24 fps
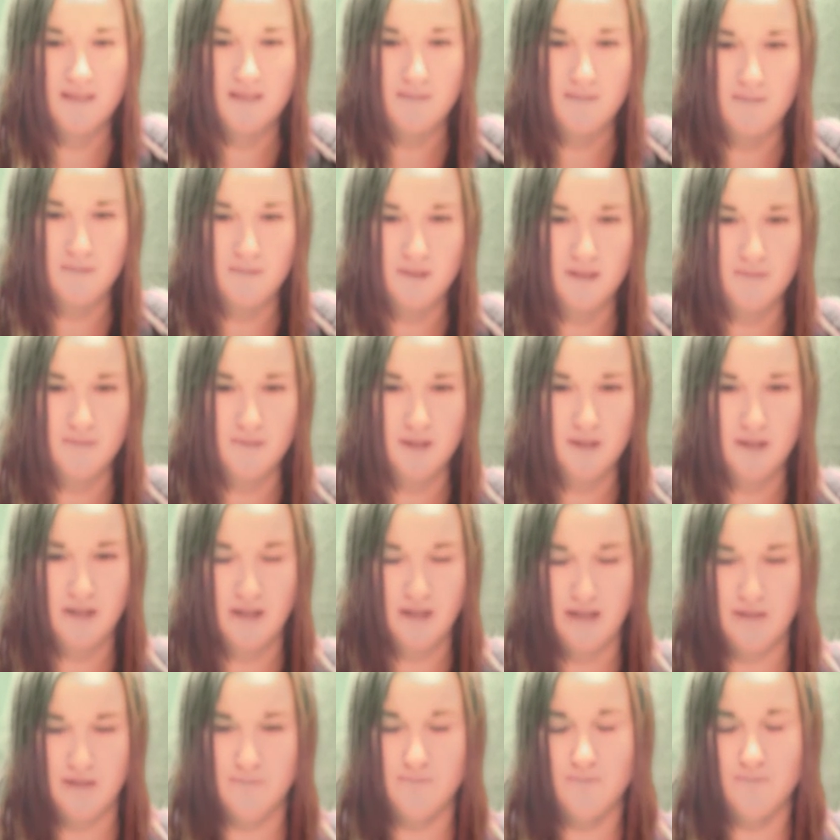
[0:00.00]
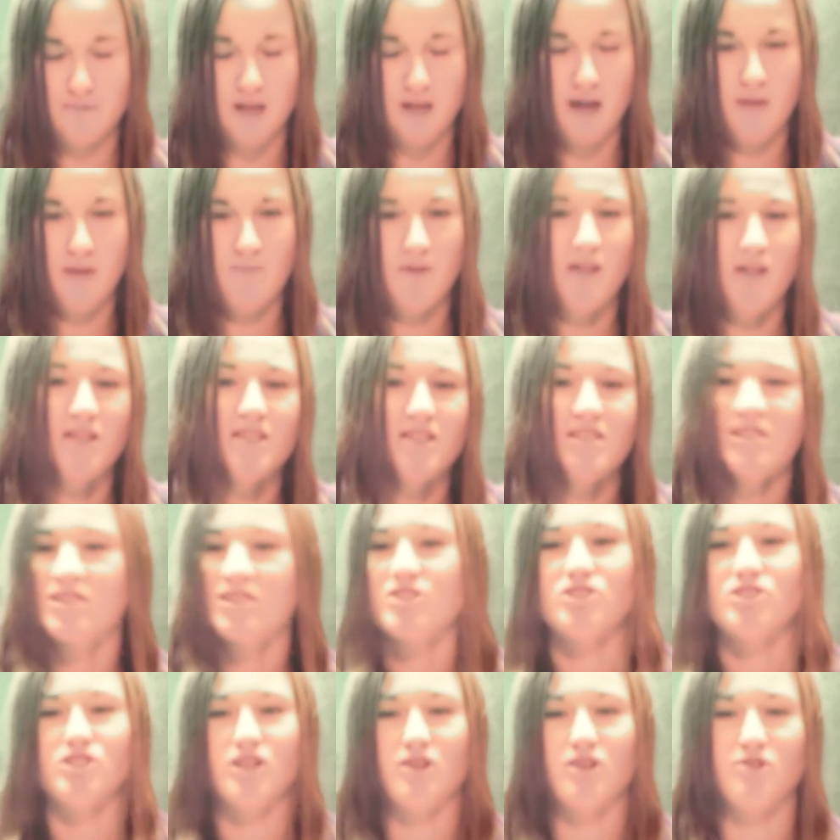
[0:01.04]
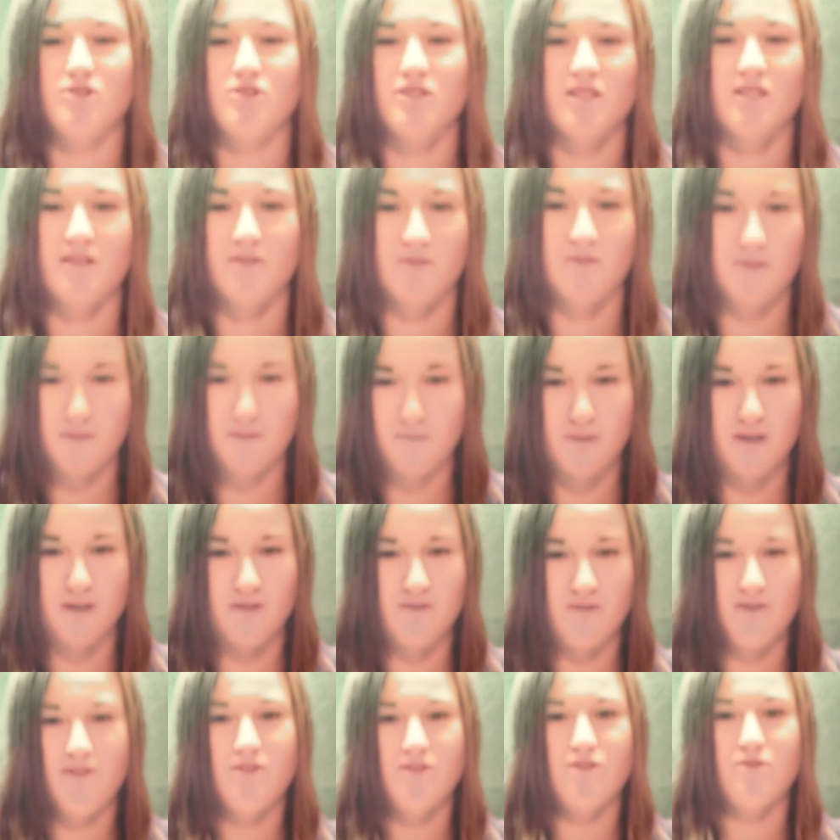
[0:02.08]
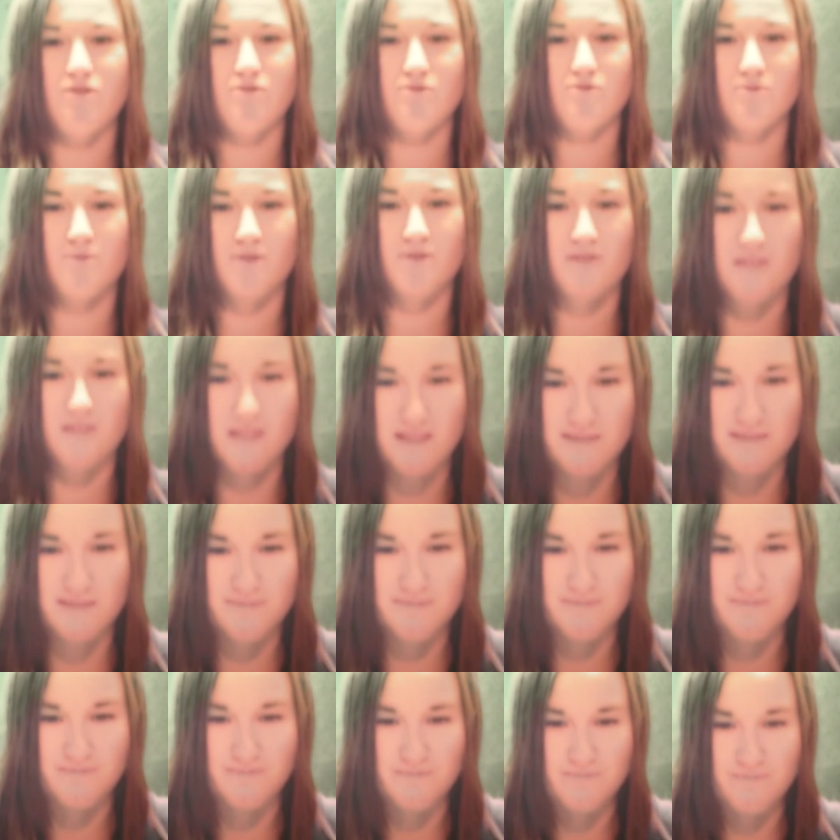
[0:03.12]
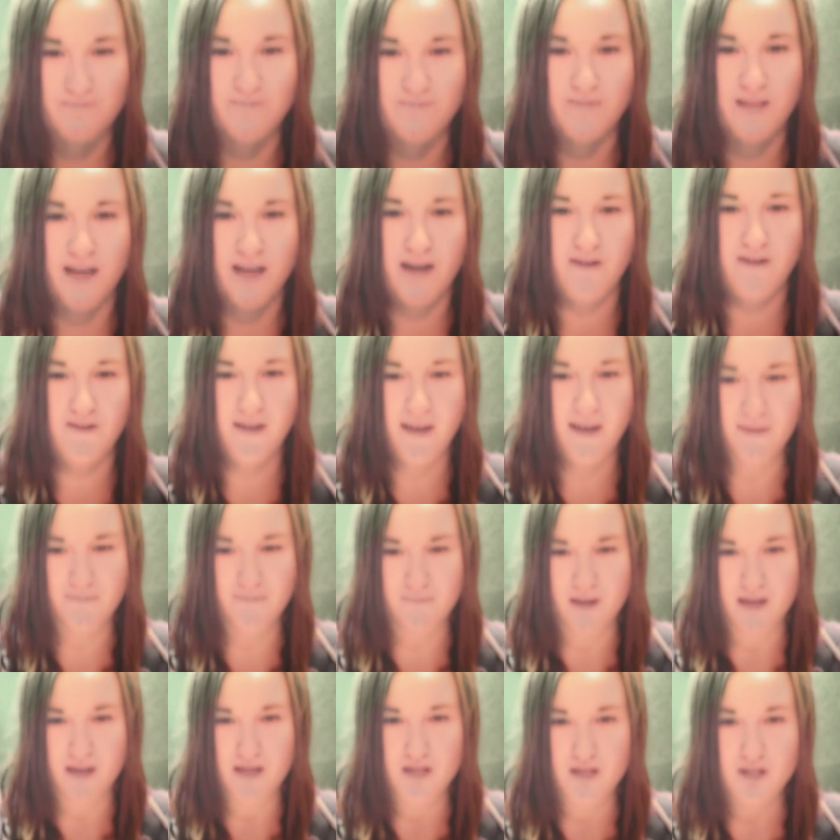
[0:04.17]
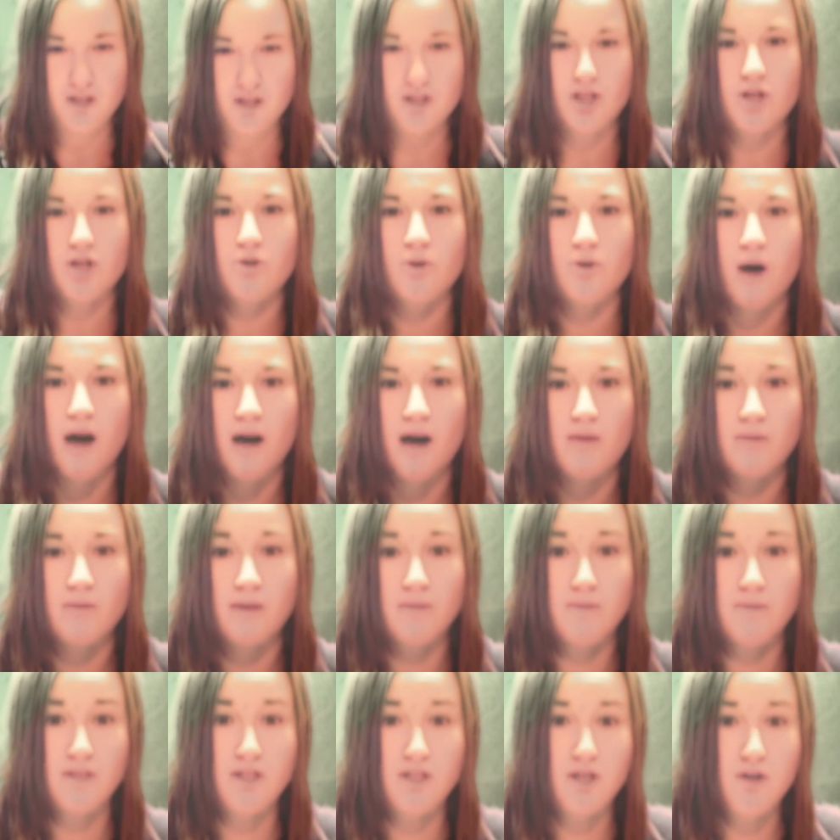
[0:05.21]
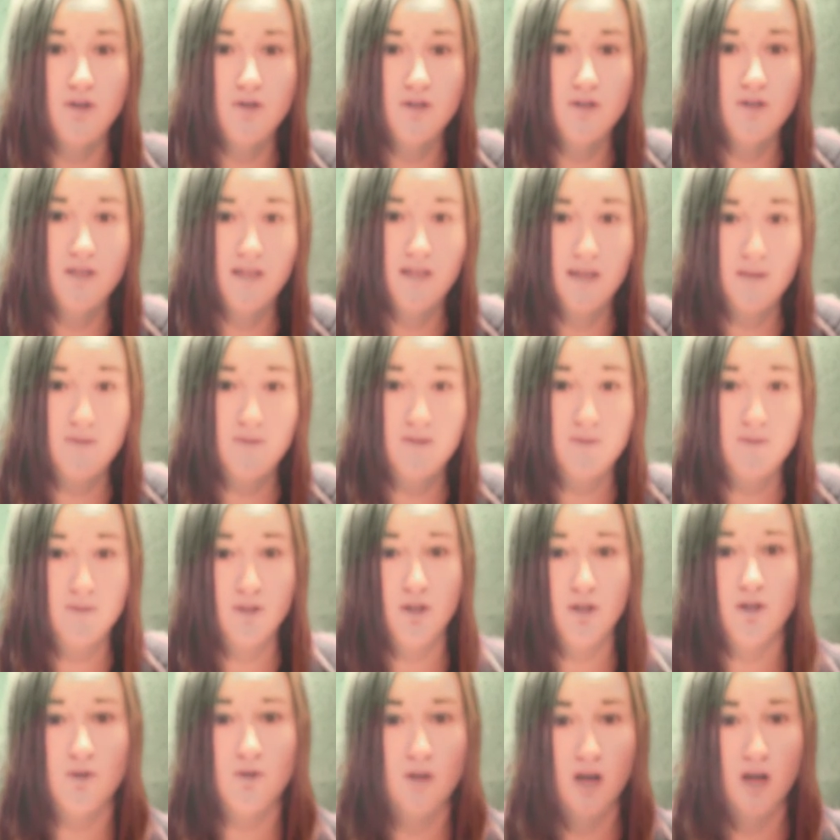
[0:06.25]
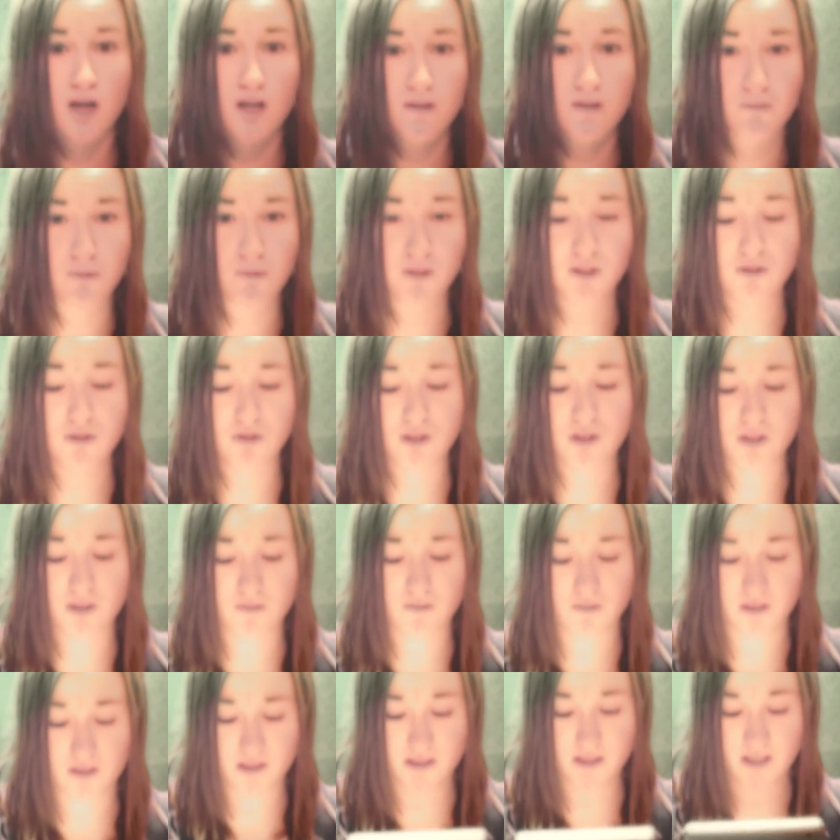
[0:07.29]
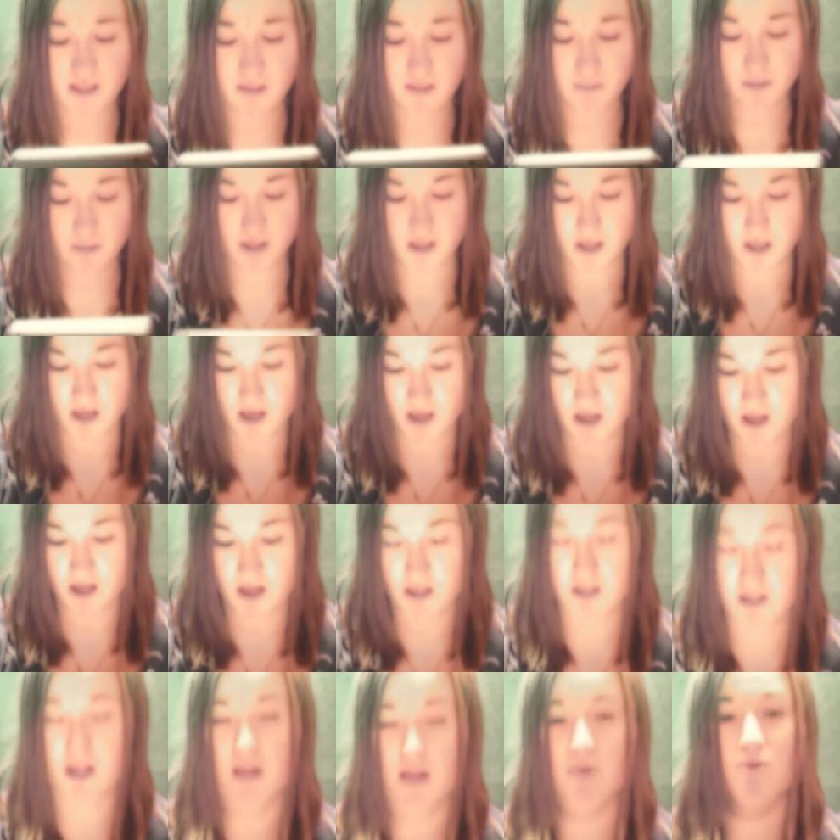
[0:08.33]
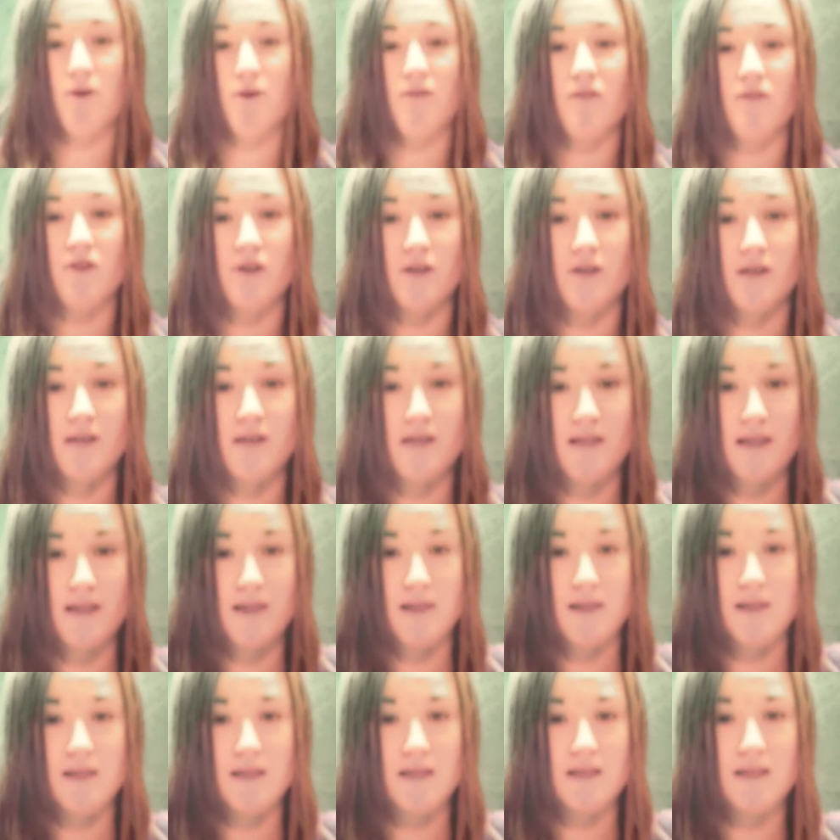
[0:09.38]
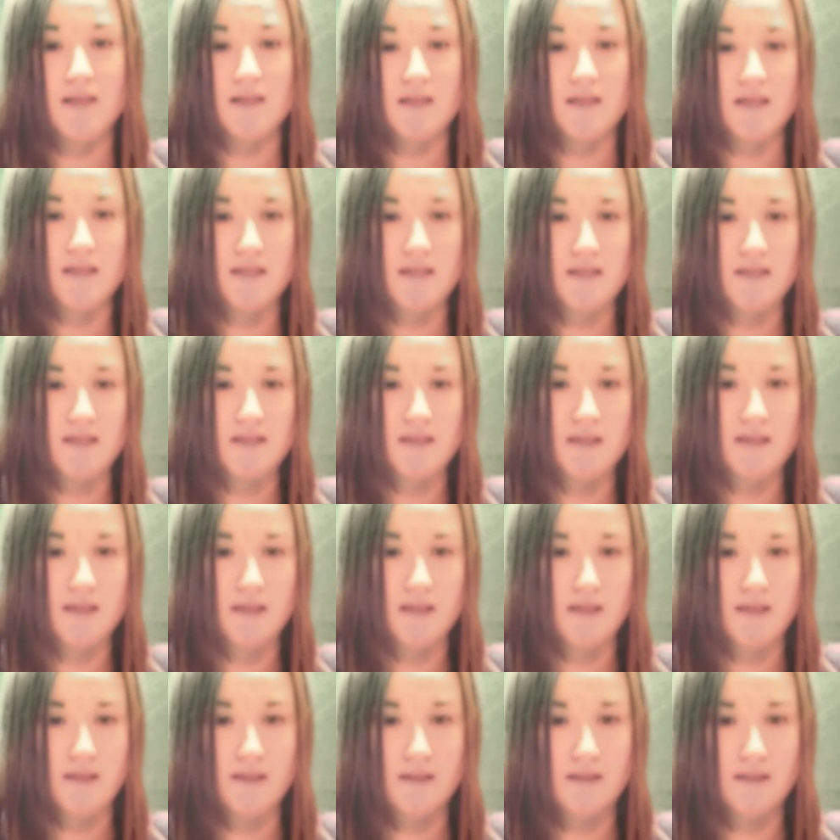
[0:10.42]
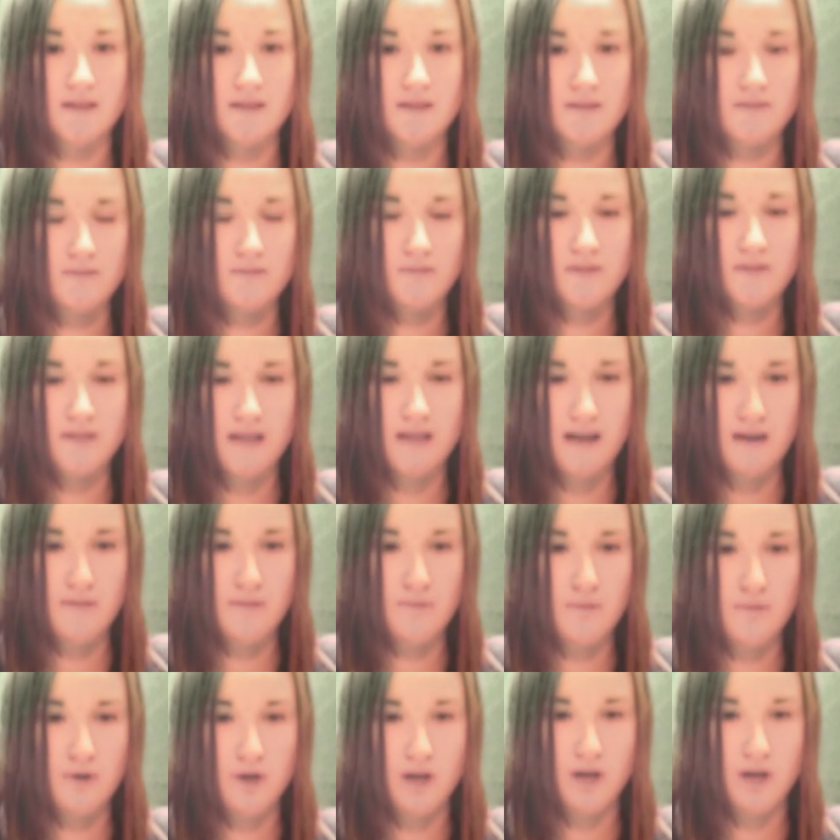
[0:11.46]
I'm liking the jelly levels better than those ones. Okay, so let me know in the comments below of what you think of this game. And I have a link in the down bar